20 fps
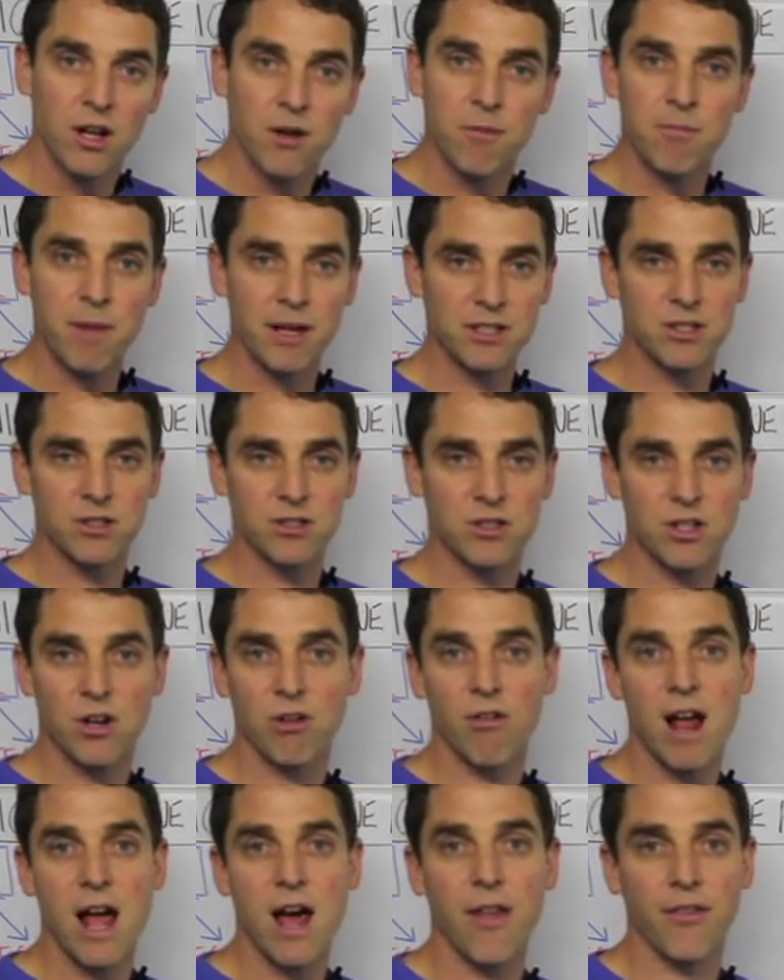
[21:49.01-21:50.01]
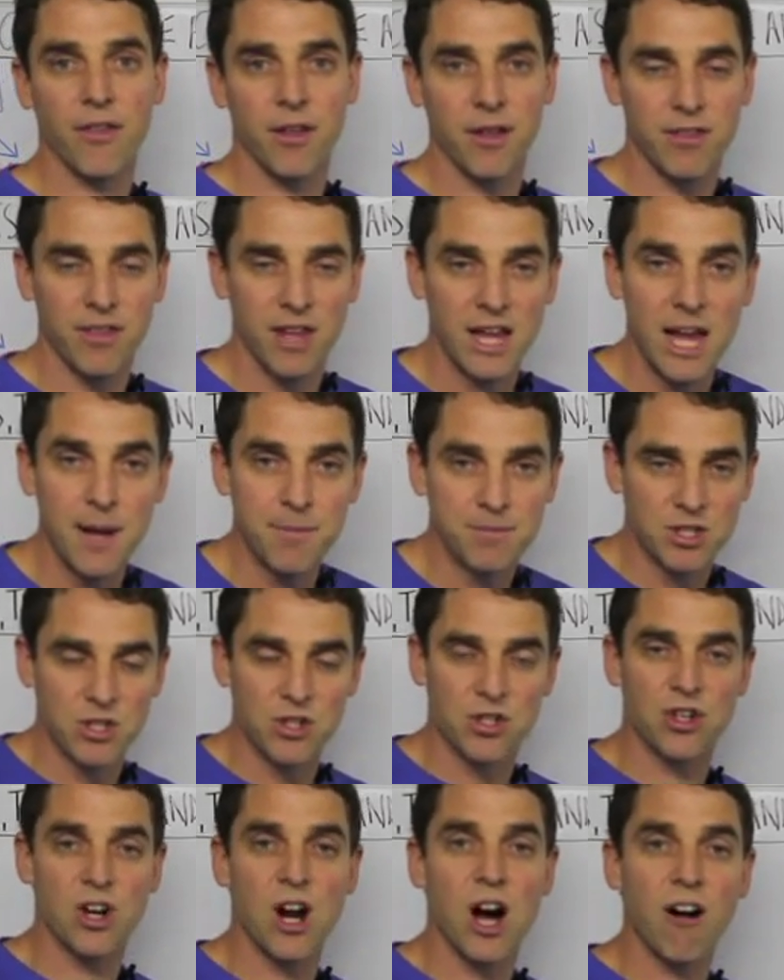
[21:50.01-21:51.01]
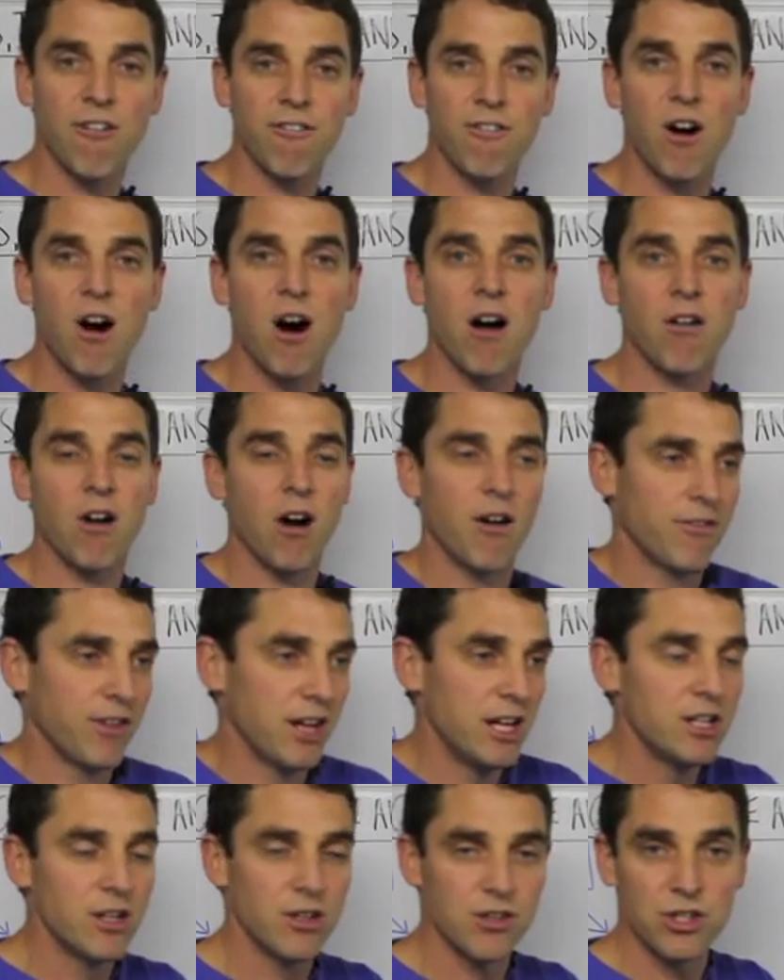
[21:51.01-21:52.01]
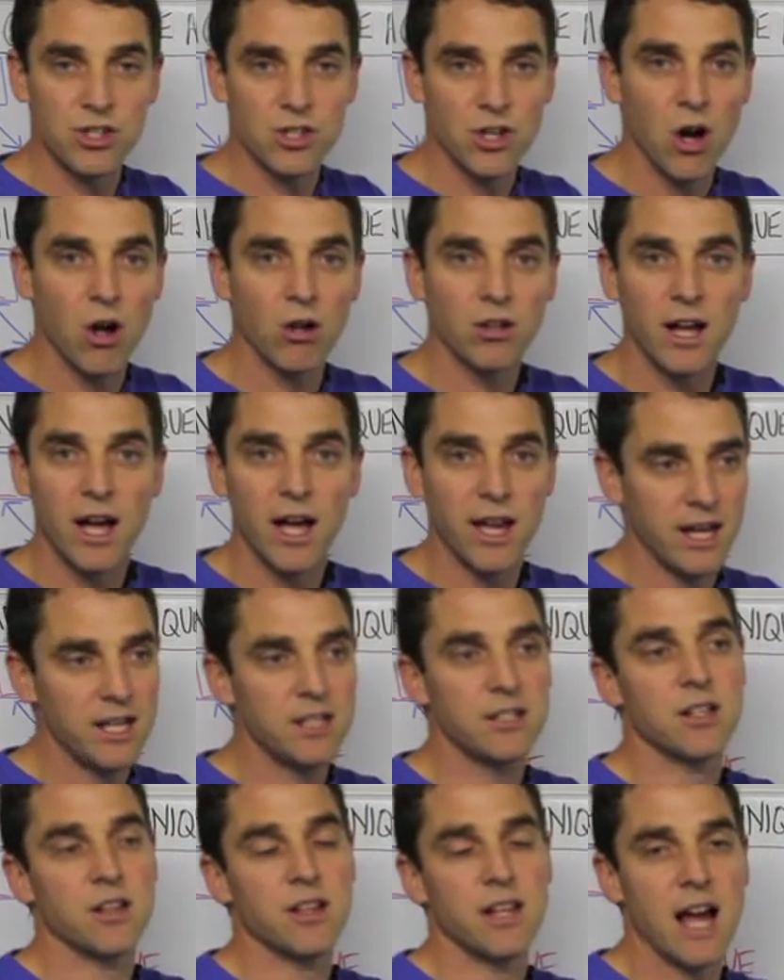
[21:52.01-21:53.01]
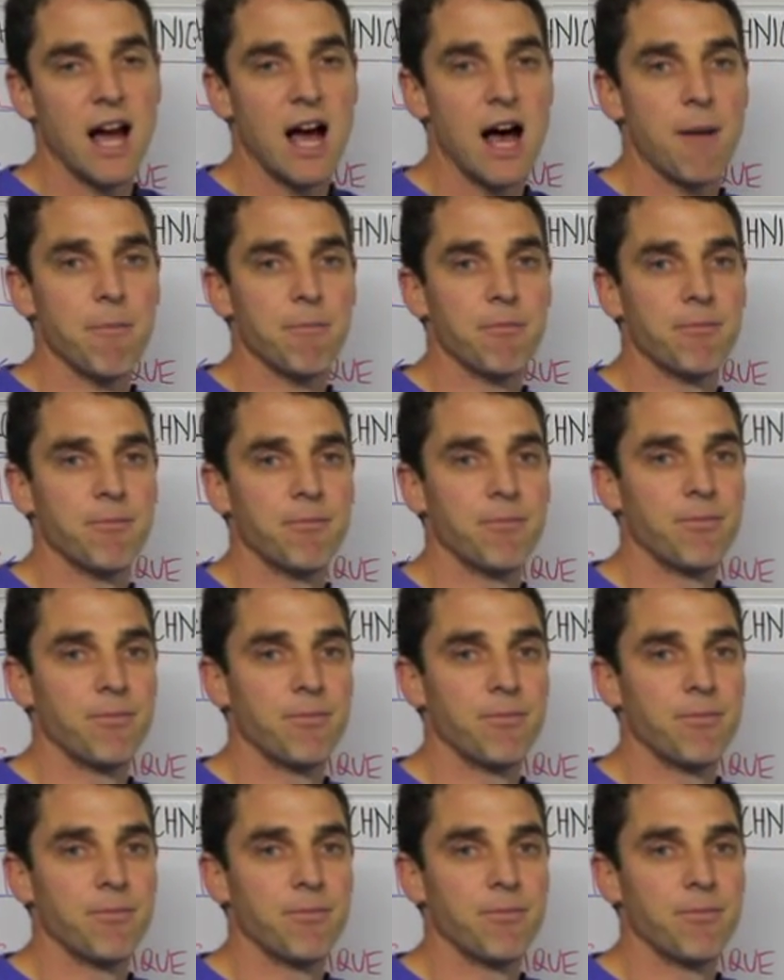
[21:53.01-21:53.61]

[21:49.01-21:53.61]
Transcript: muscles and around the hips and trunk fire off into the shoulder, into the arm.